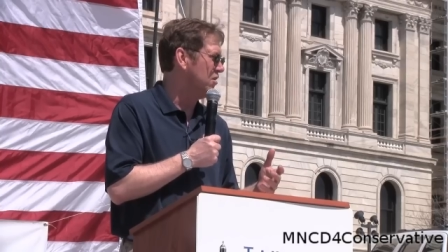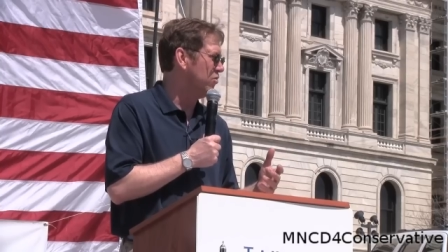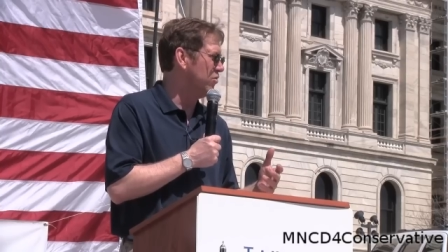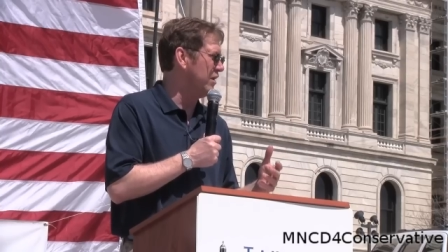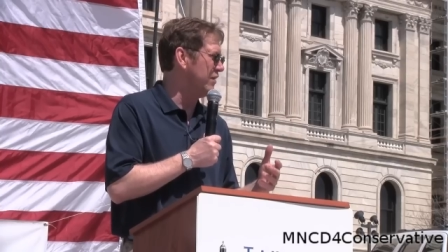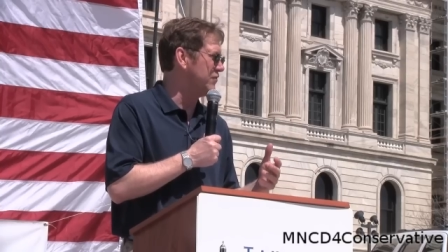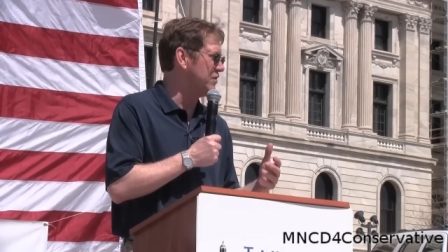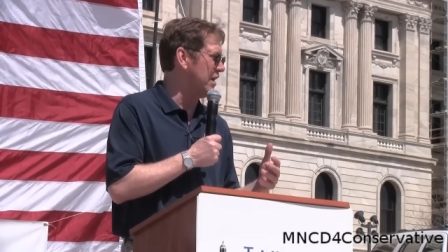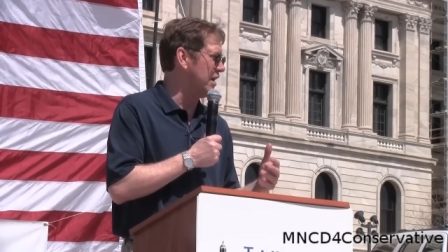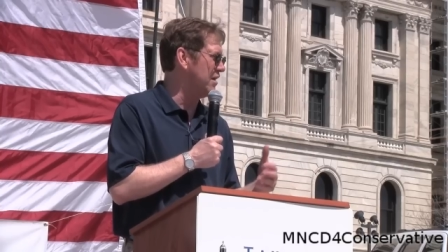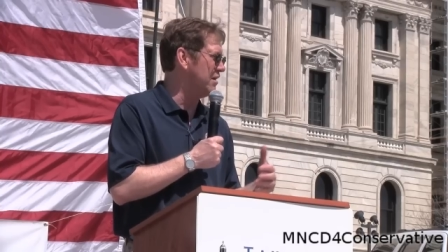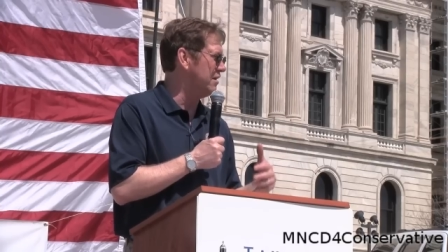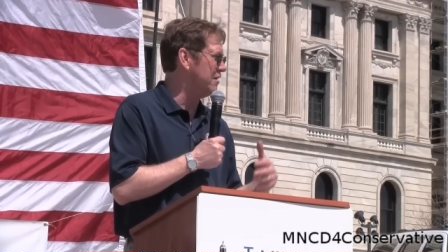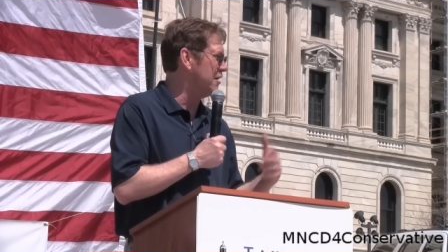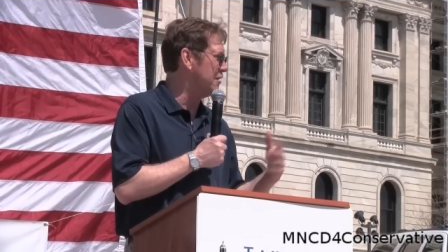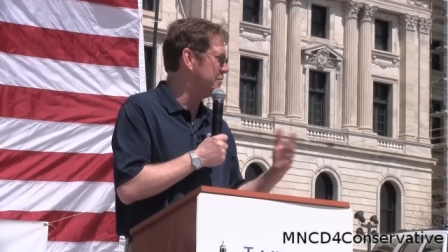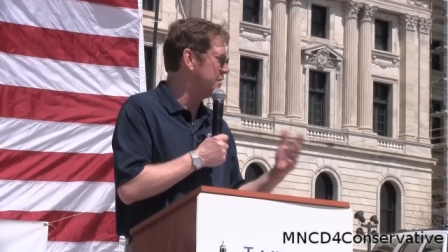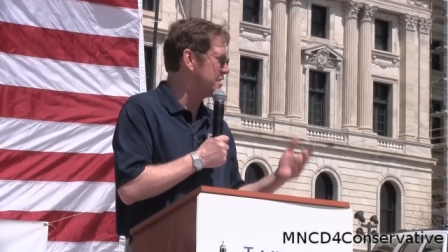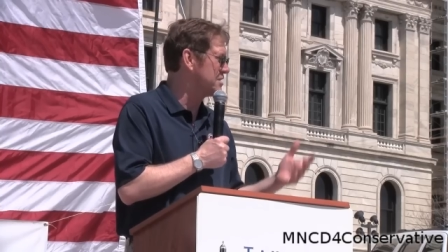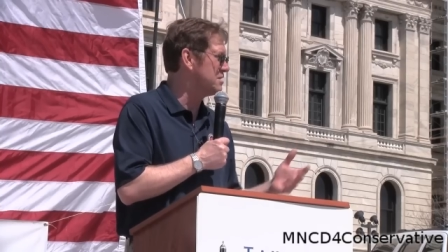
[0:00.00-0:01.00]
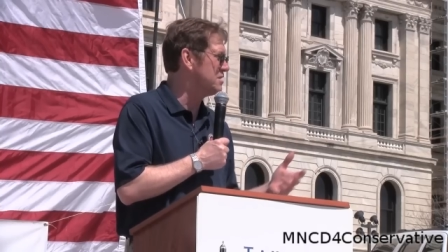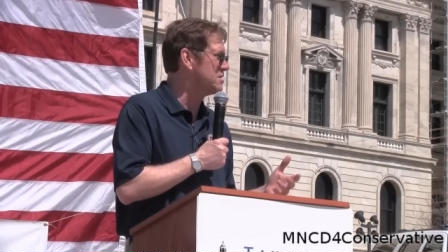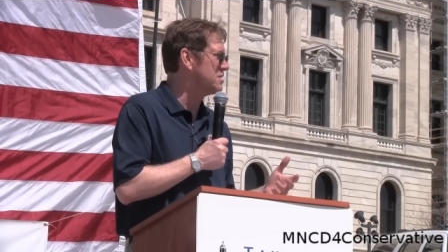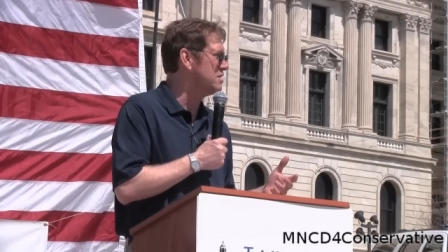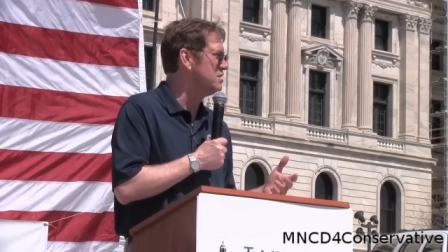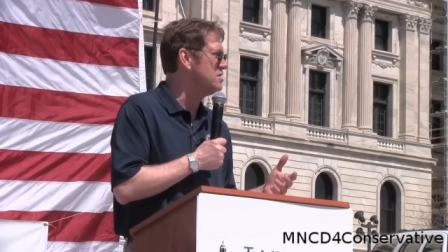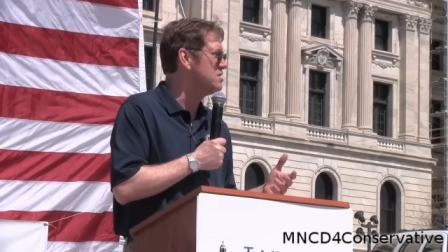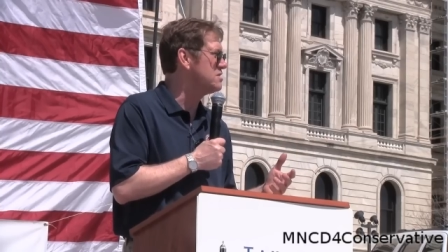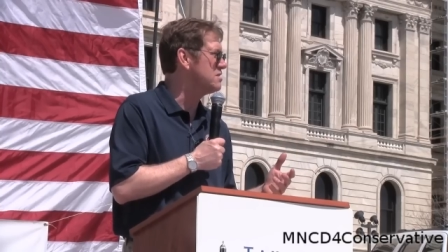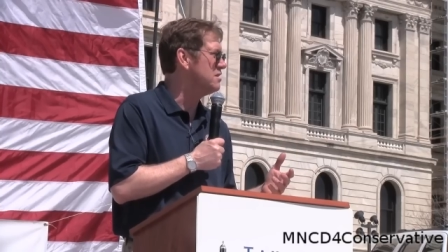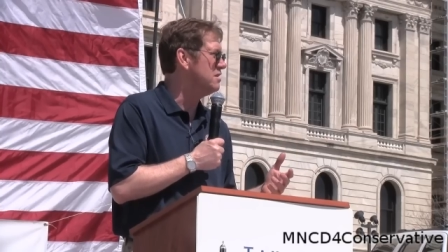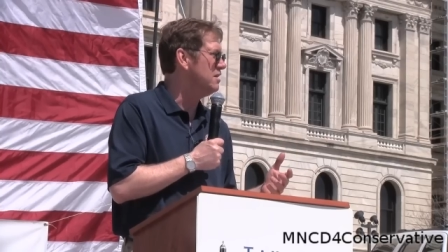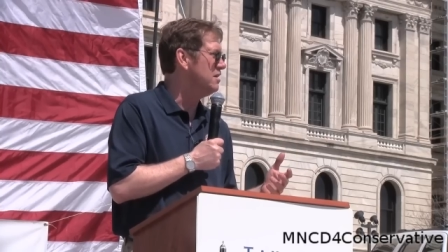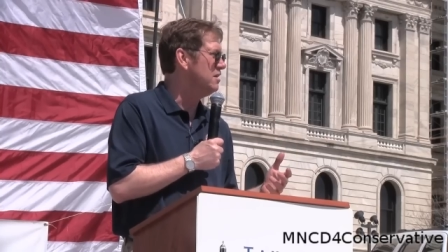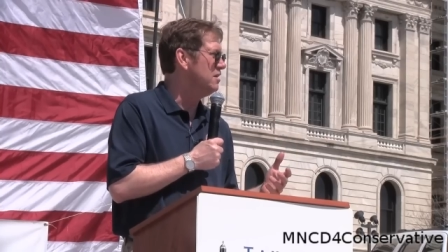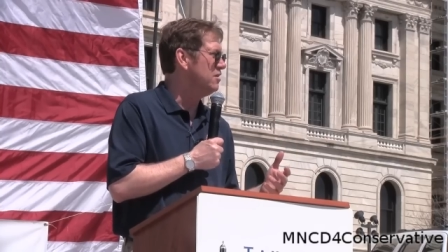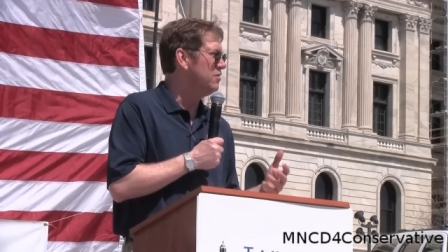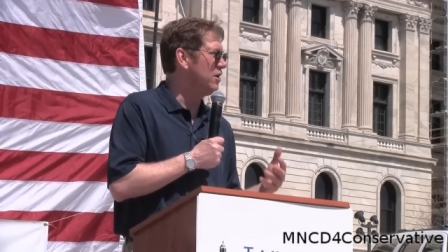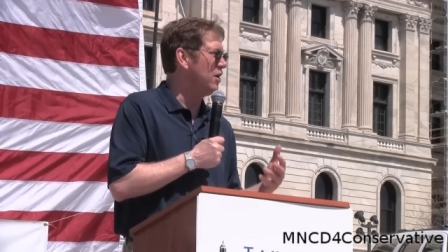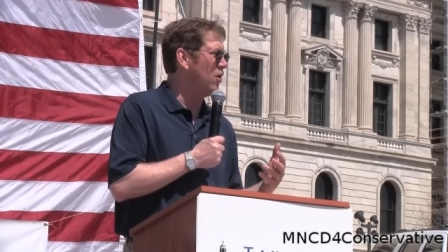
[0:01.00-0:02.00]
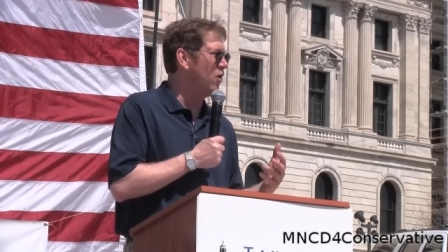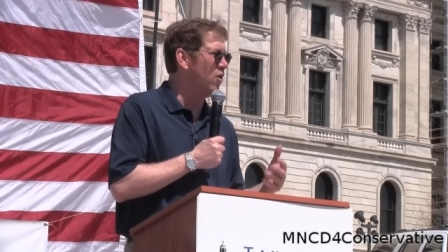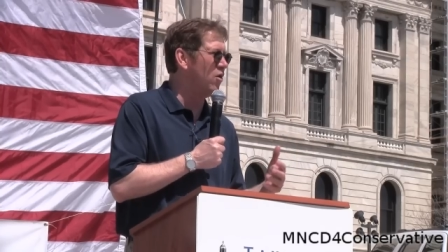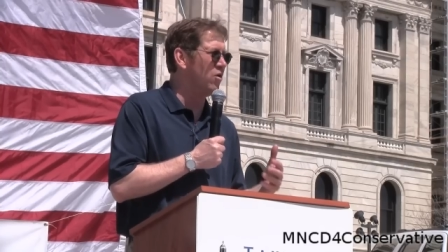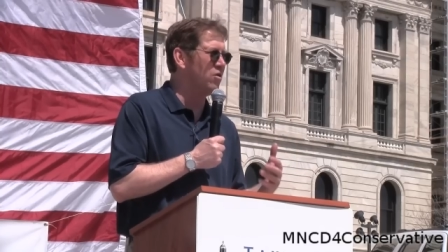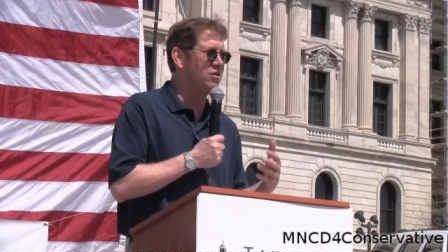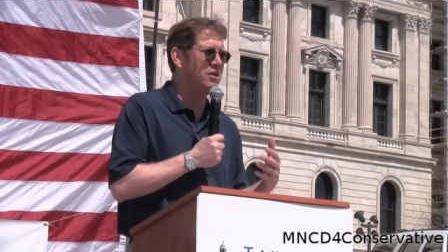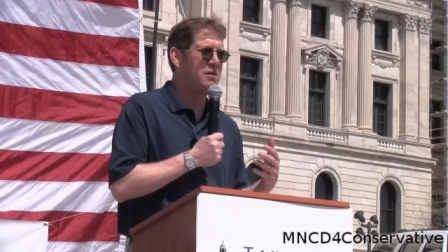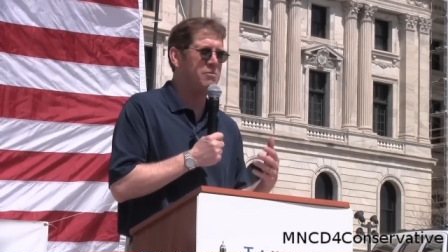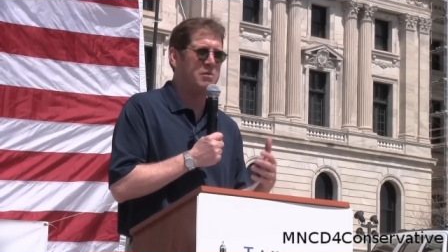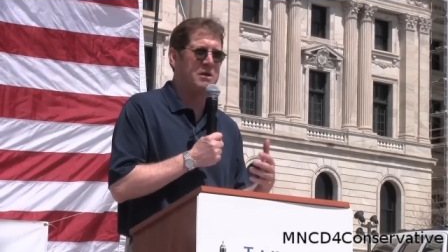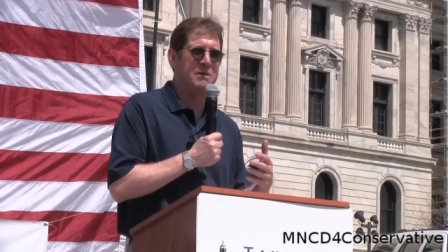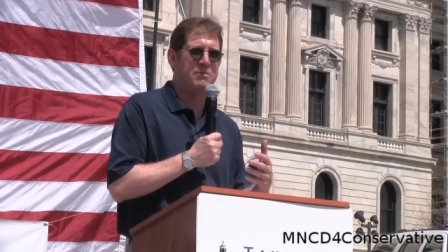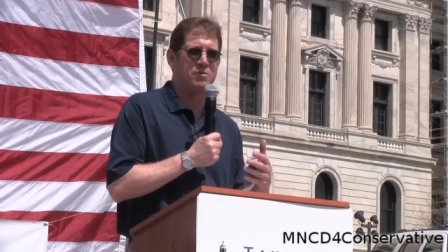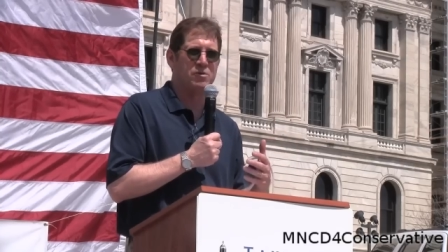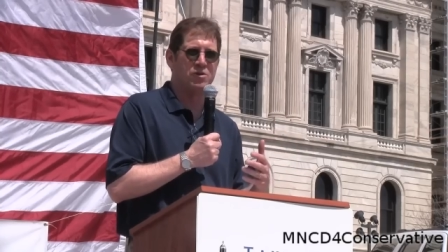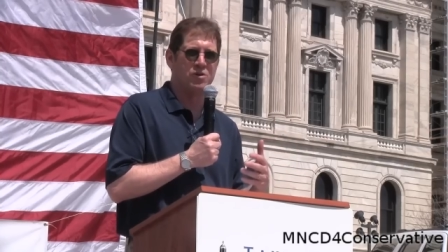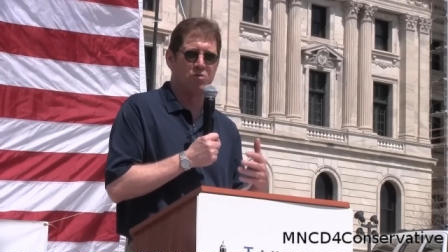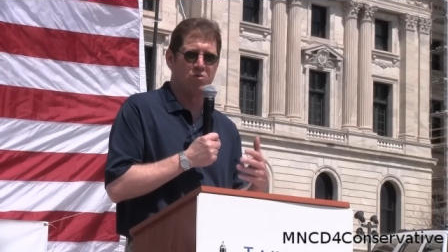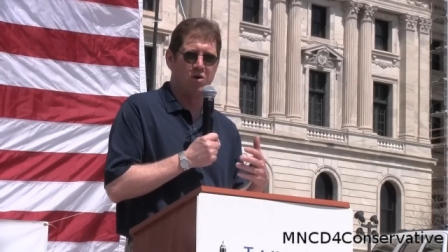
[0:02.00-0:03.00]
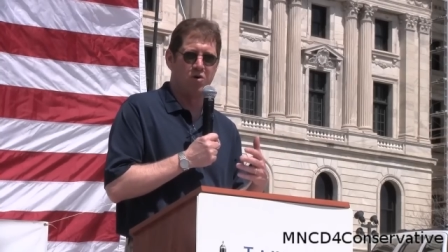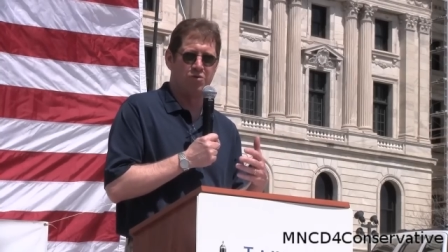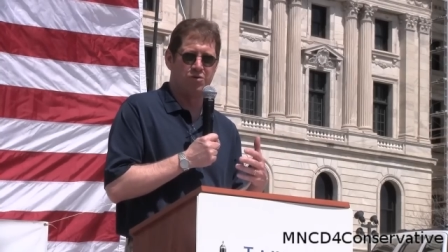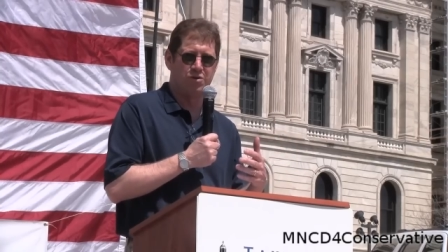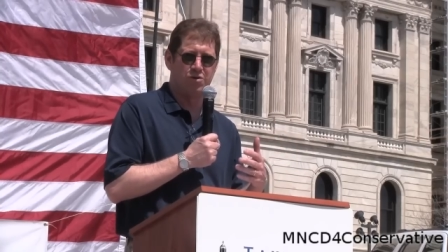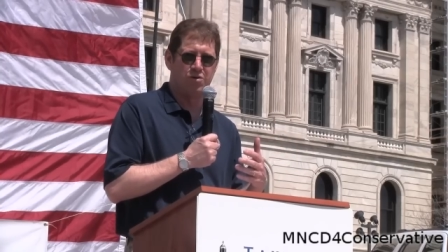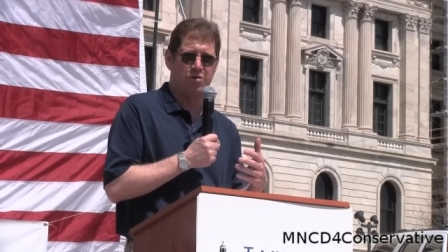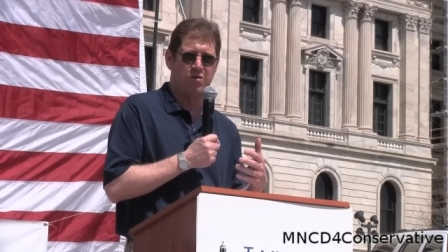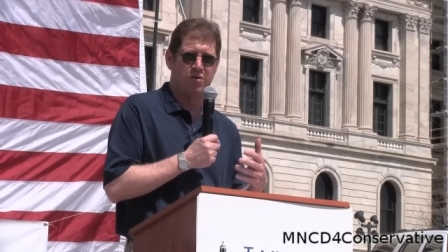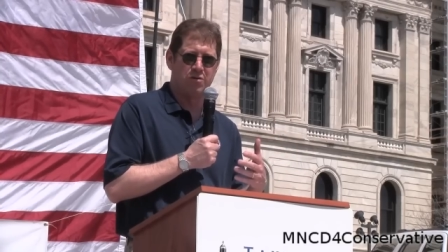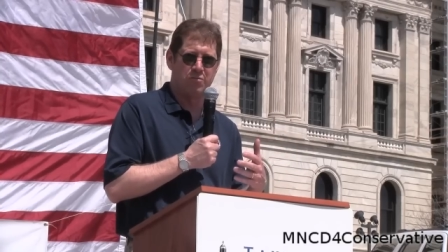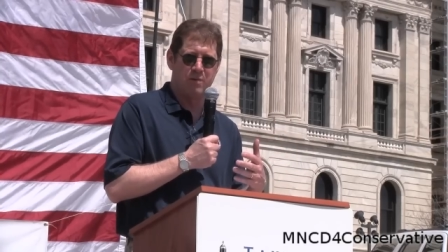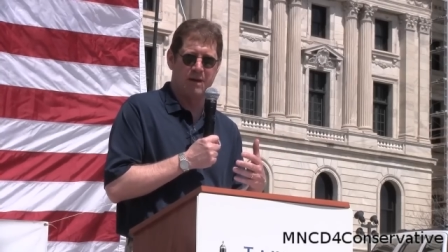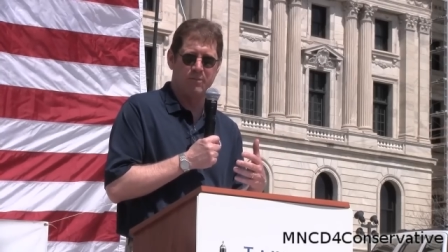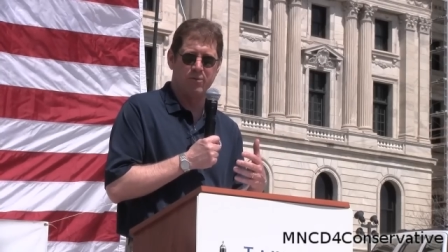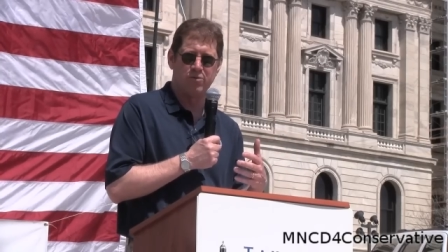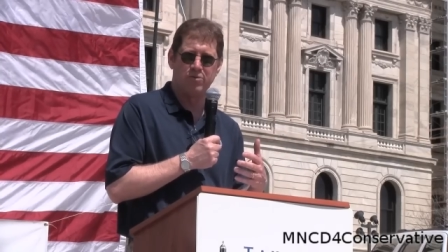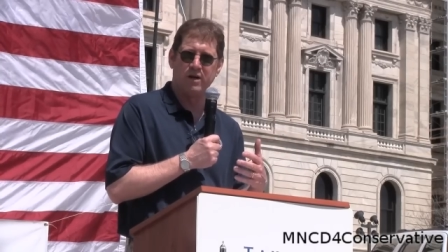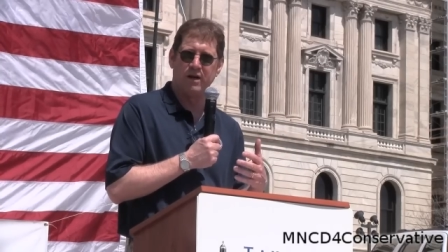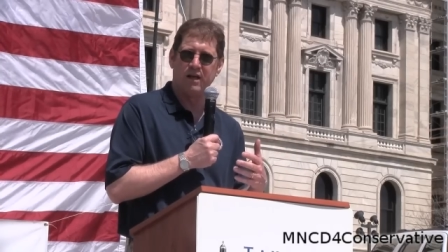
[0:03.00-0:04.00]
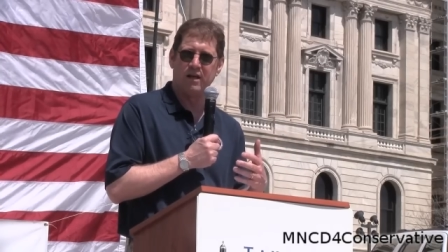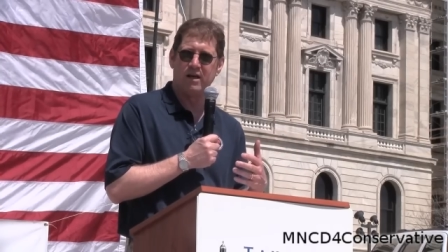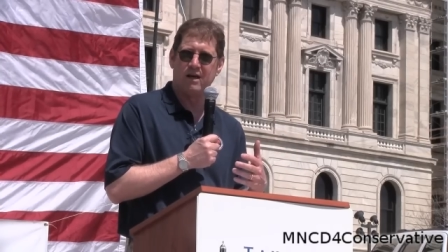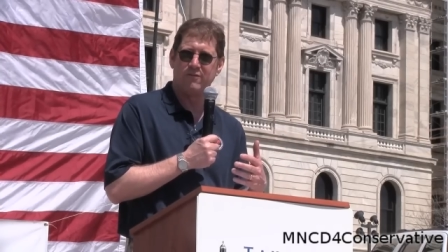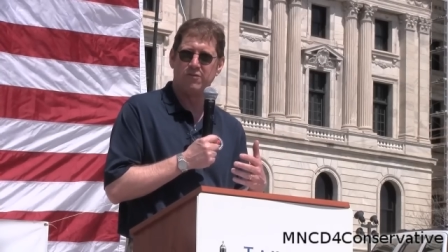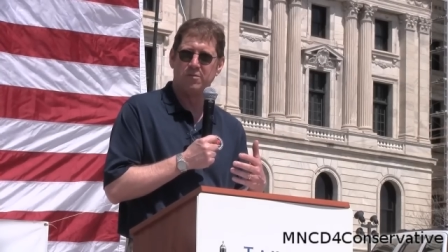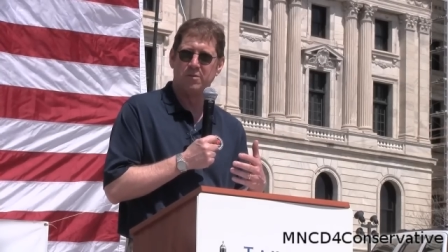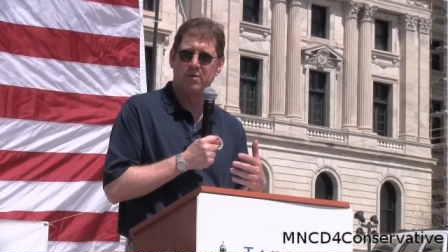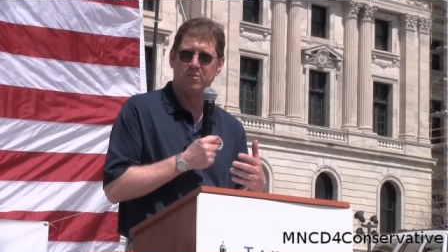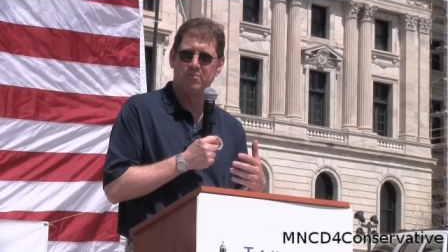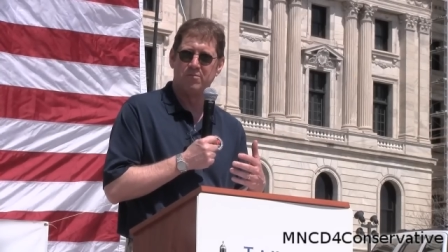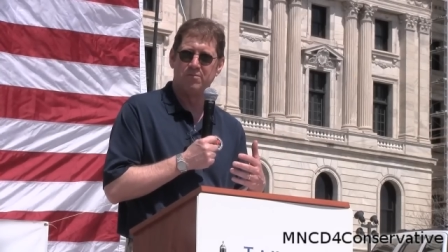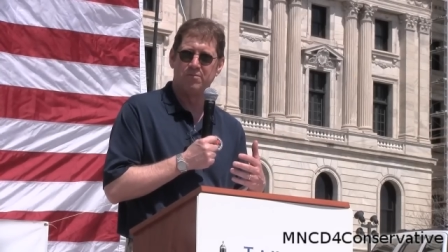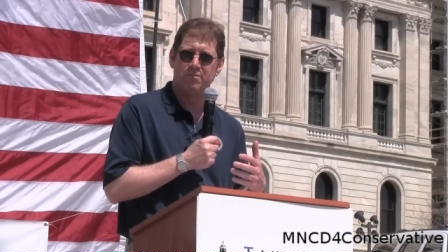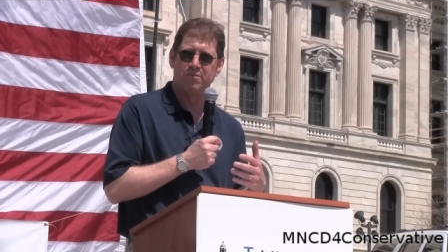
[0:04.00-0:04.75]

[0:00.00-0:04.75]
We've done it in our businesses. The only people that won't do it are the people running government.